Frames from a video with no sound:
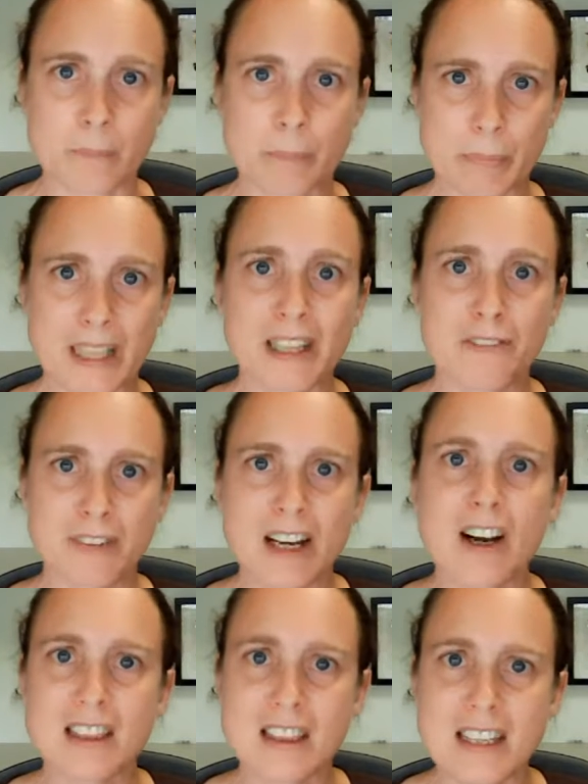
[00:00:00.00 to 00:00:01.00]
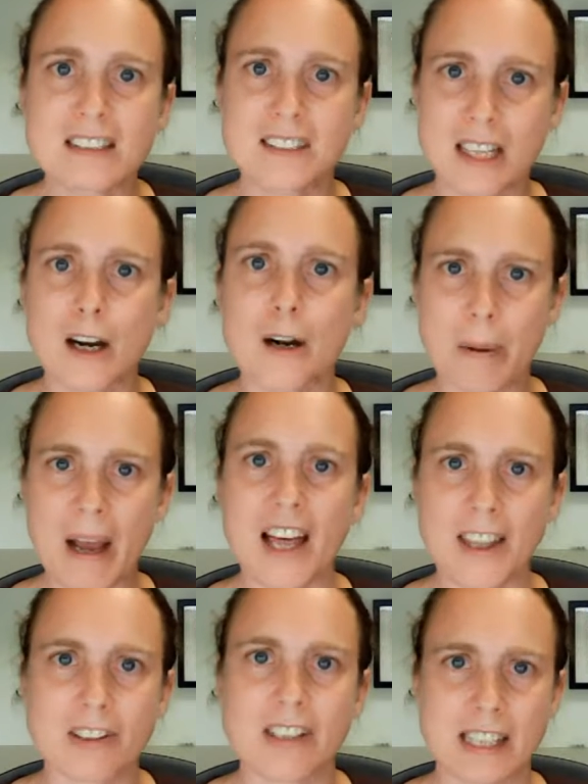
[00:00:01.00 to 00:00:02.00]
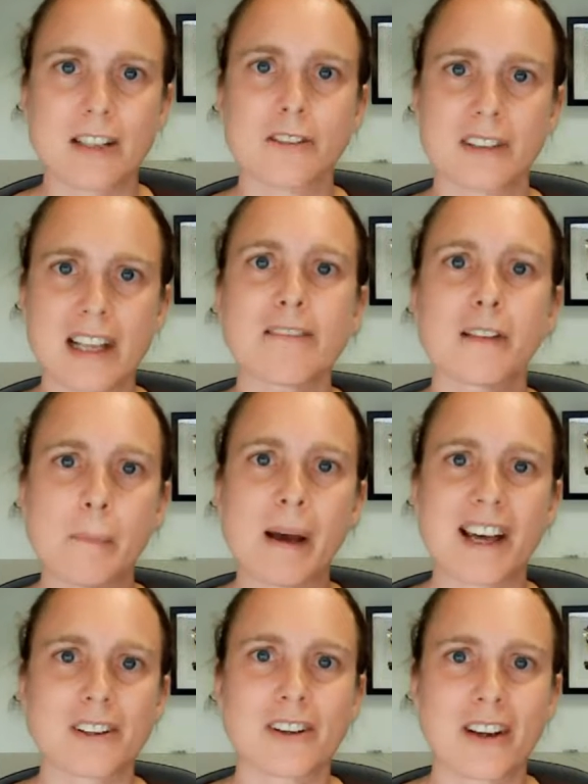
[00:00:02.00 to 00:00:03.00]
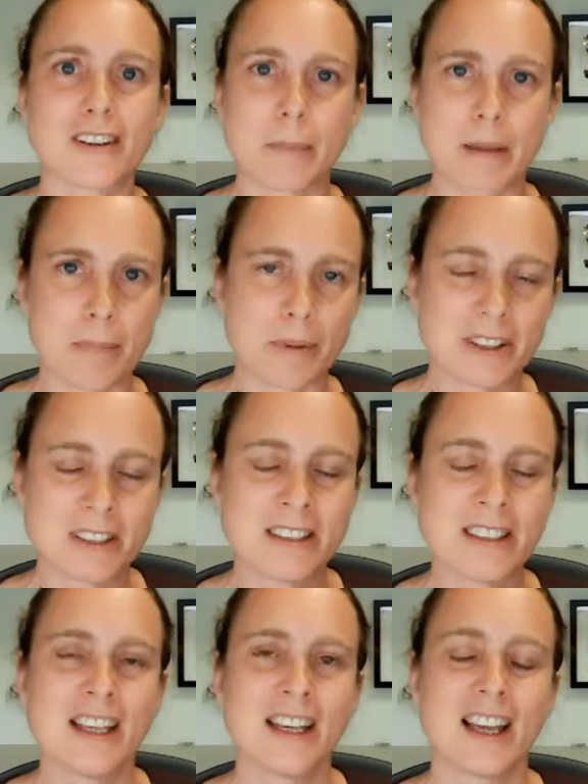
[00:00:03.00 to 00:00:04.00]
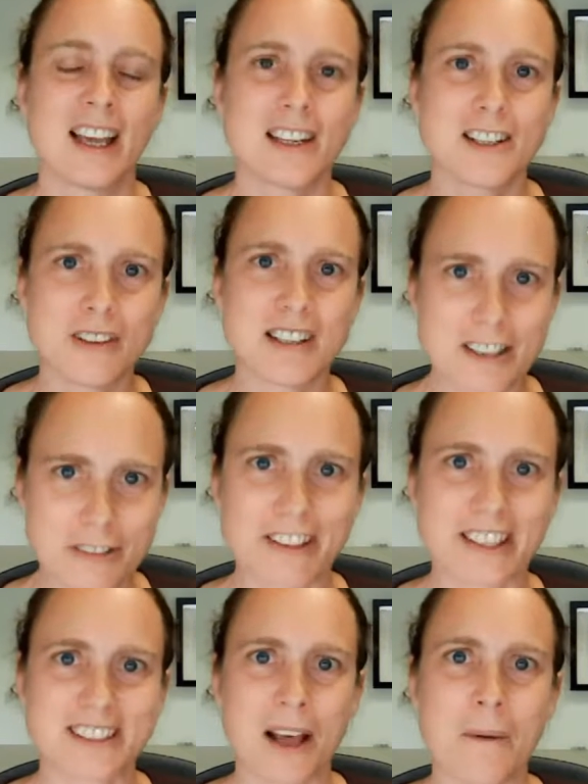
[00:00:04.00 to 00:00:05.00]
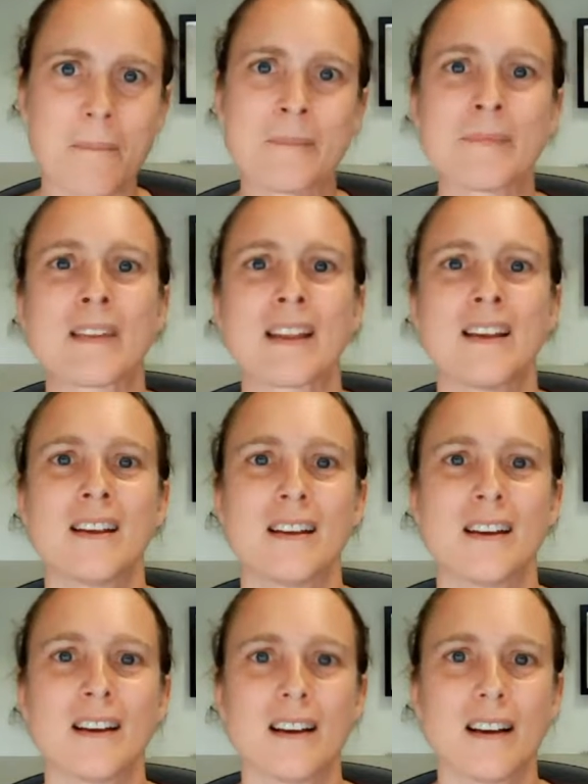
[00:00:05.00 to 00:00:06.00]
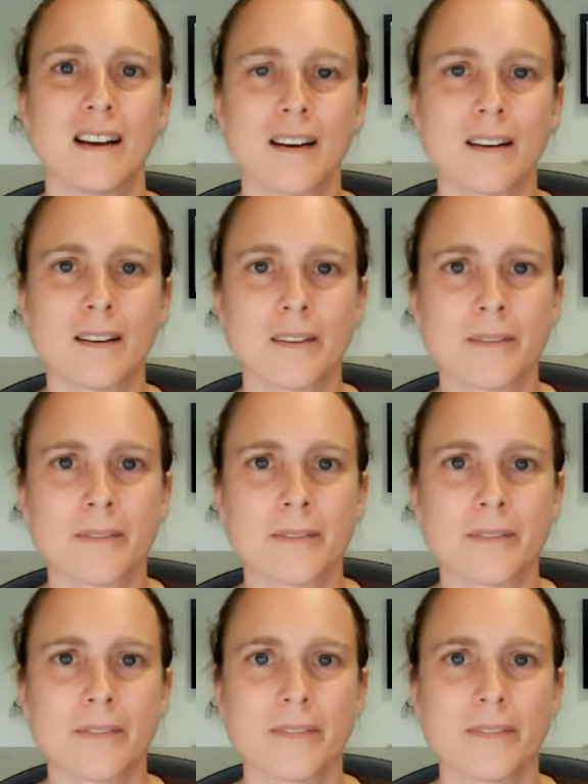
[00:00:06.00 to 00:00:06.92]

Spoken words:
But if there are things that are bothering you, they will bother other people, and you need to fix them. But